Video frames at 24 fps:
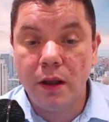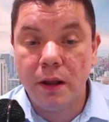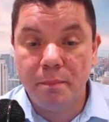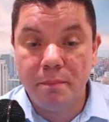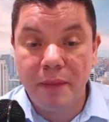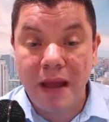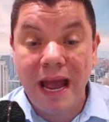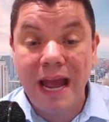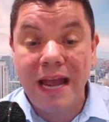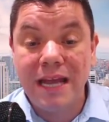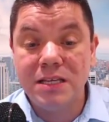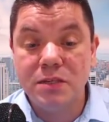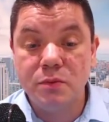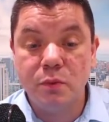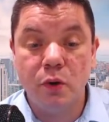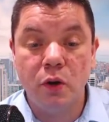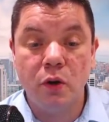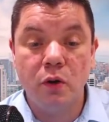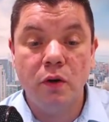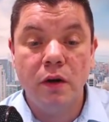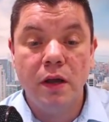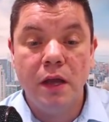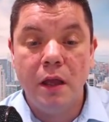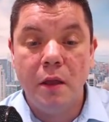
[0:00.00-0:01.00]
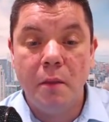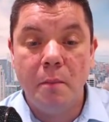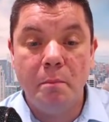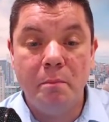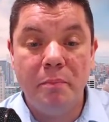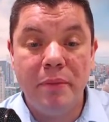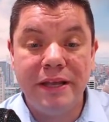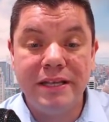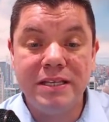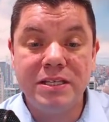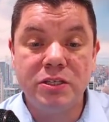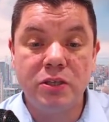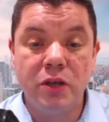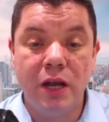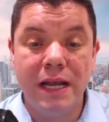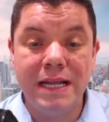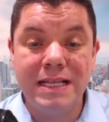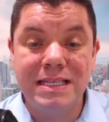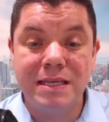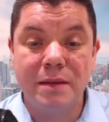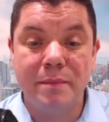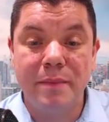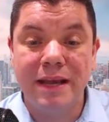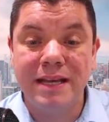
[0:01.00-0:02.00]
pays well. Best site
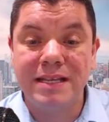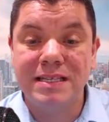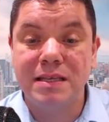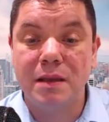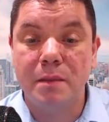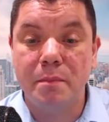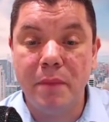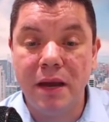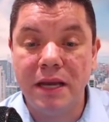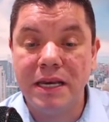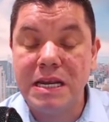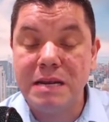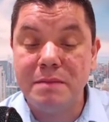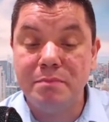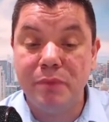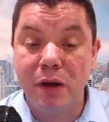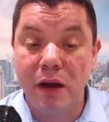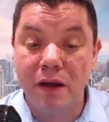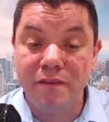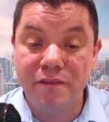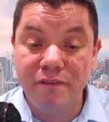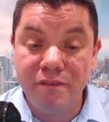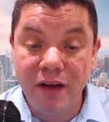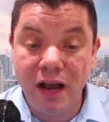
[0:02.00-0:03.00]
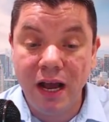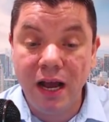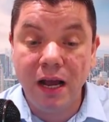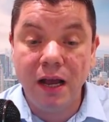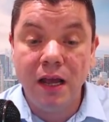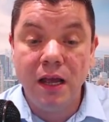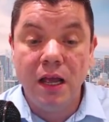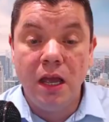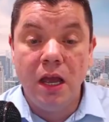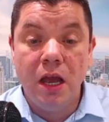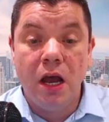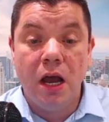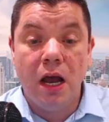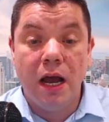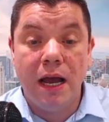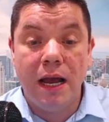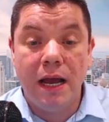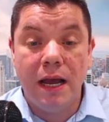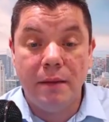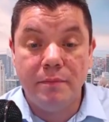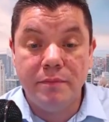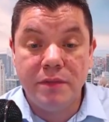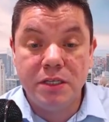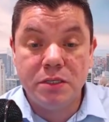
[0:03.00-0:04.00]
to make some money by far.
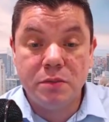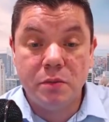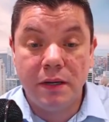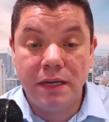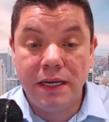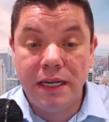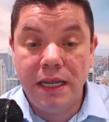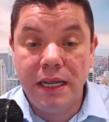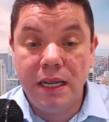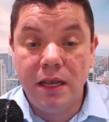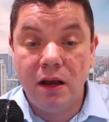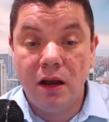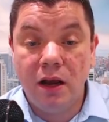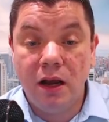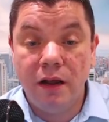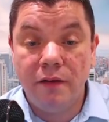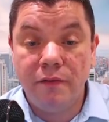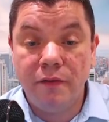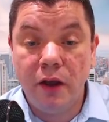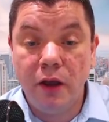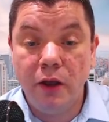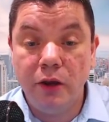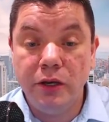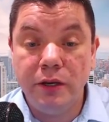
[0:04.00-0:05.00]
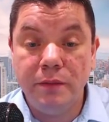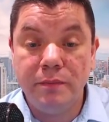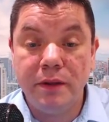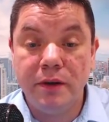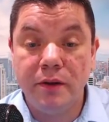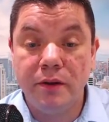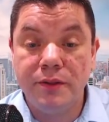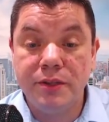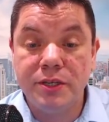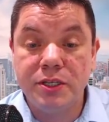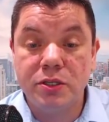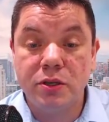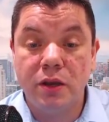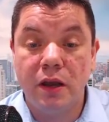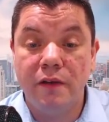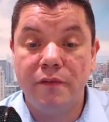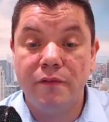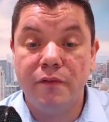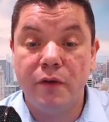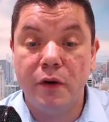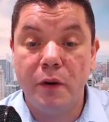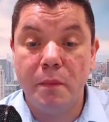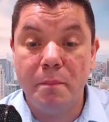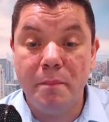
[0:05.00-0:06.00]
Um, this one here, I have only been on this site
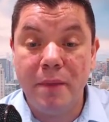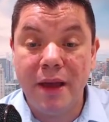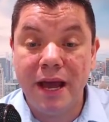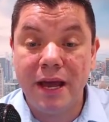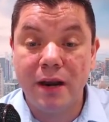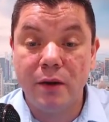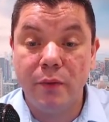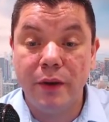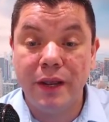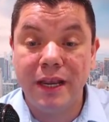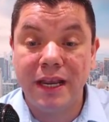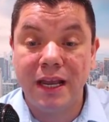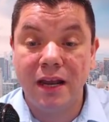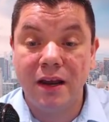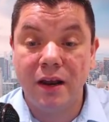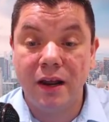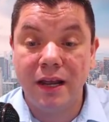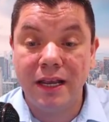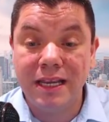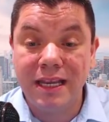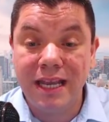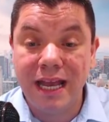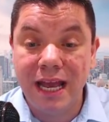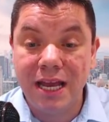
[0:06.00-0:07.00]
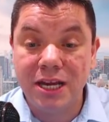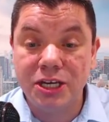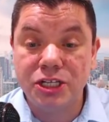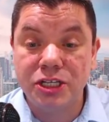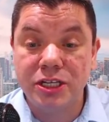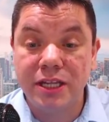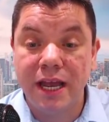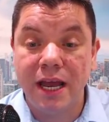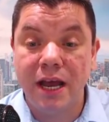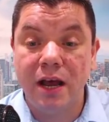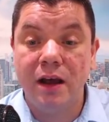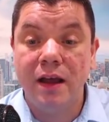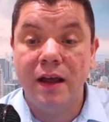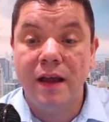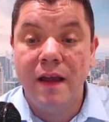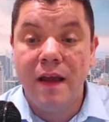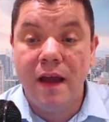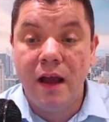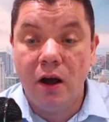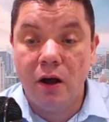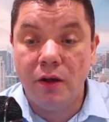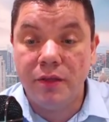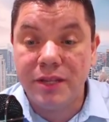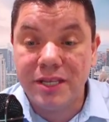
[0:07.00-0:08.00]
for about a week, and I cashed out
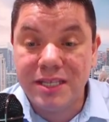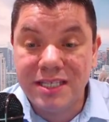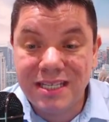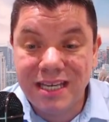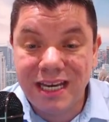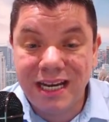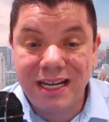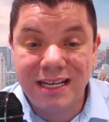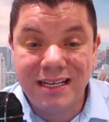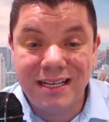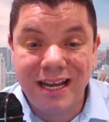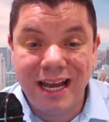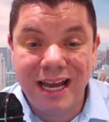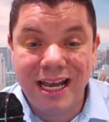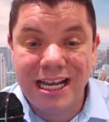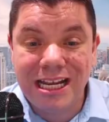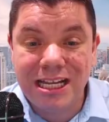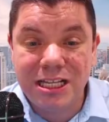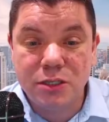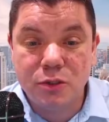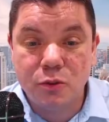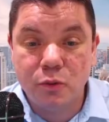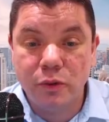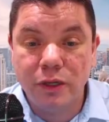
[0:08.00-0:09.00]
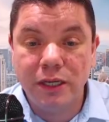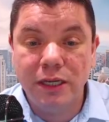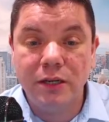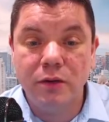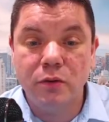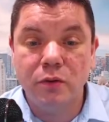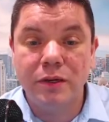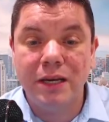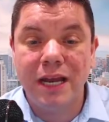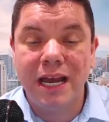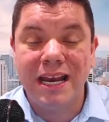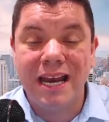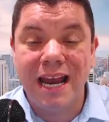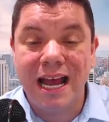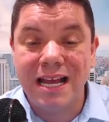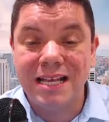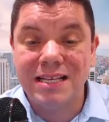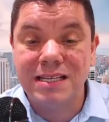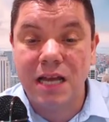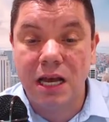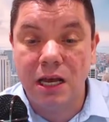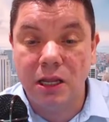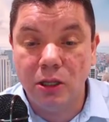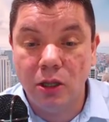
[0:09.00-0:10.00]
on the second day. It's really good and has
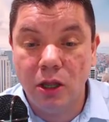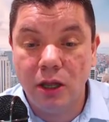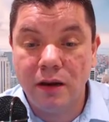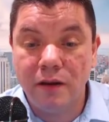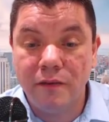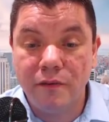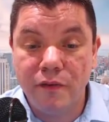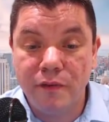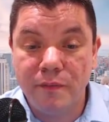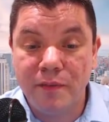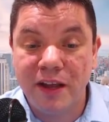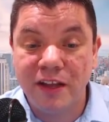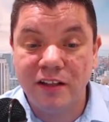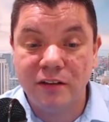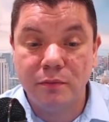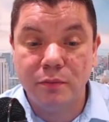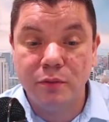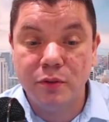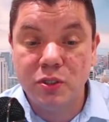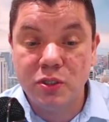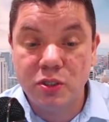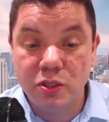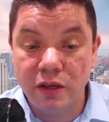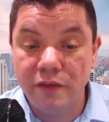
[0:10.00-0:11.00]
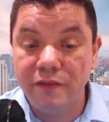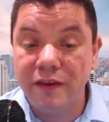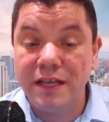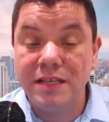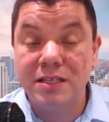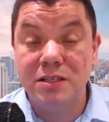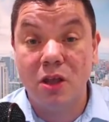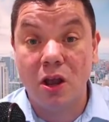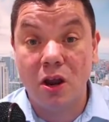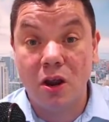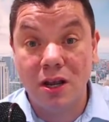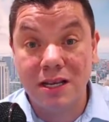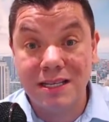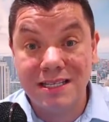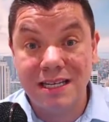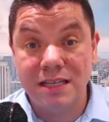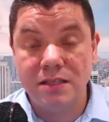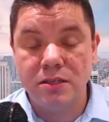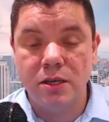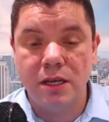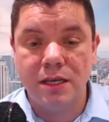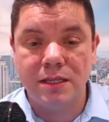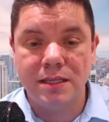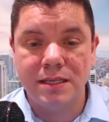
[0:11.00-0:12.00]
a lot of available surveys, like I said
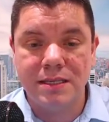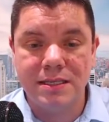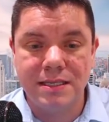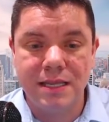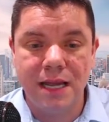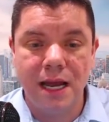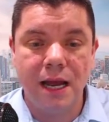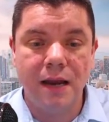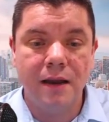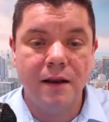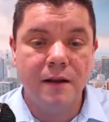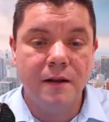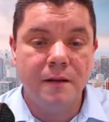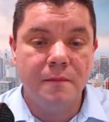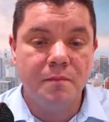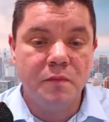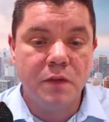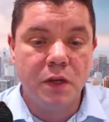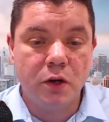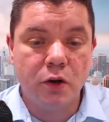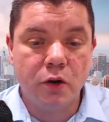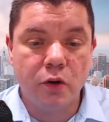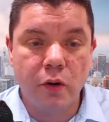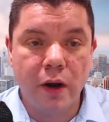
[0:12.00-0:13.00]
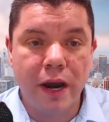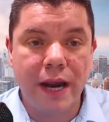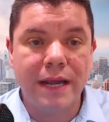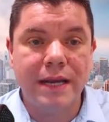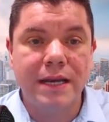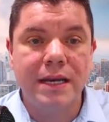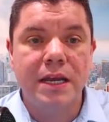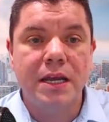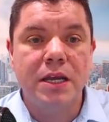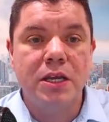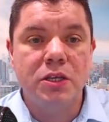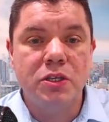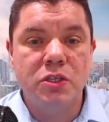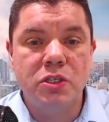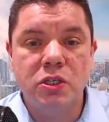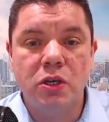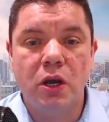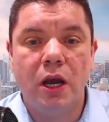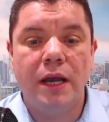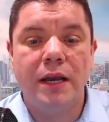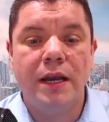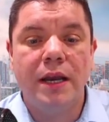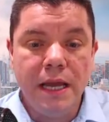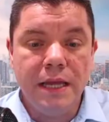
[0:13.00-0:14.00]
to you at the start. Great
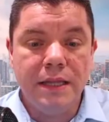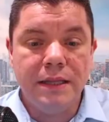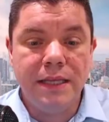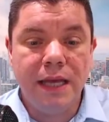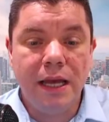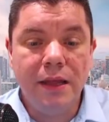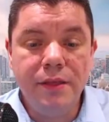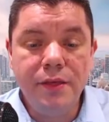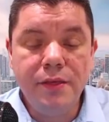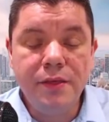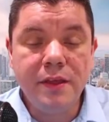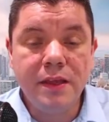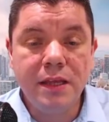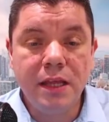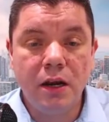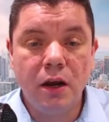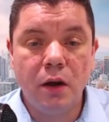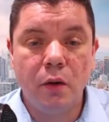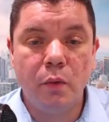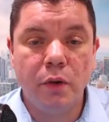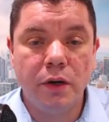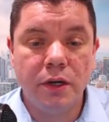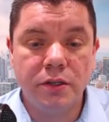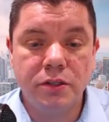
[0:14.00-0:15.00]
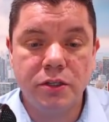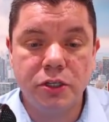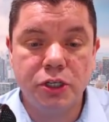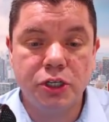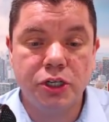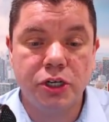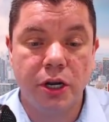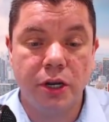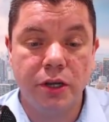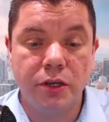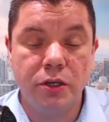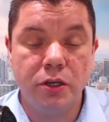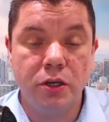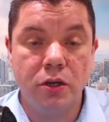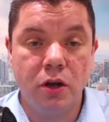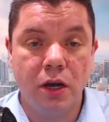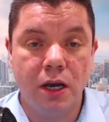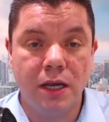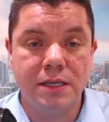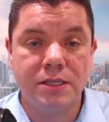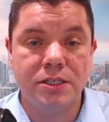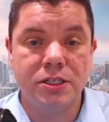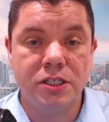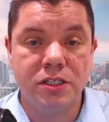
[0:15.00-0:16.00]
site. The other thing that I wanted to show you
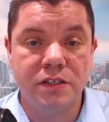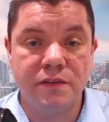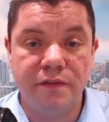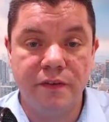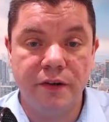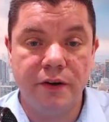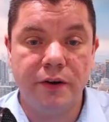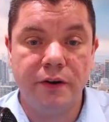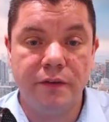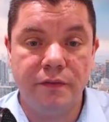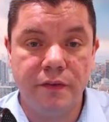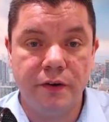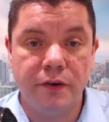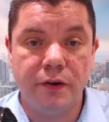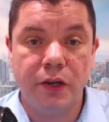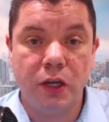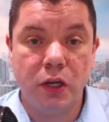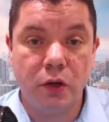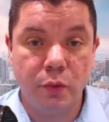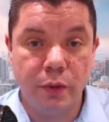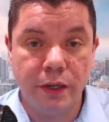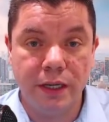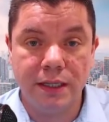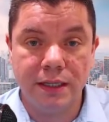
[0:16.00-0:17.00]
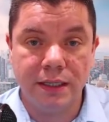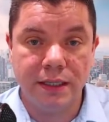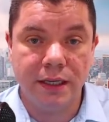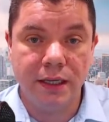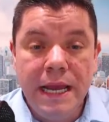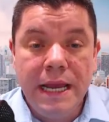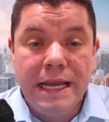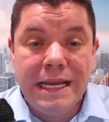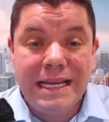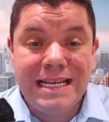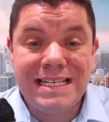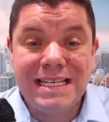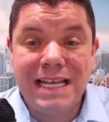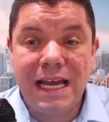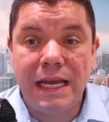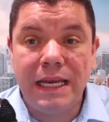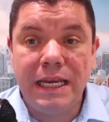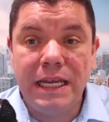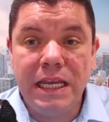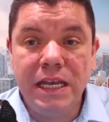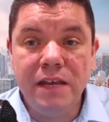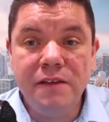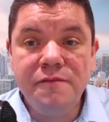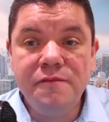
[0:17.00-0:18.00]
guys just very, very quickly is that
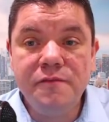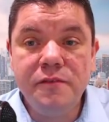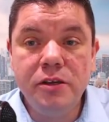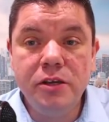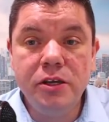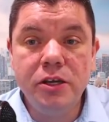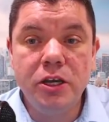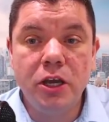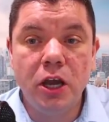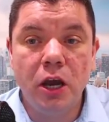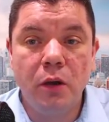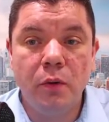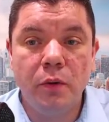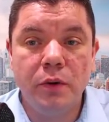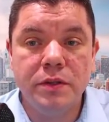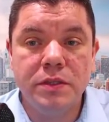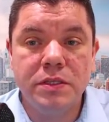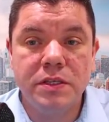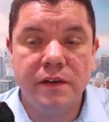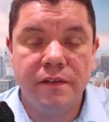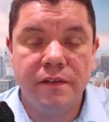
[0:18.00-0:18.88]
if you go onto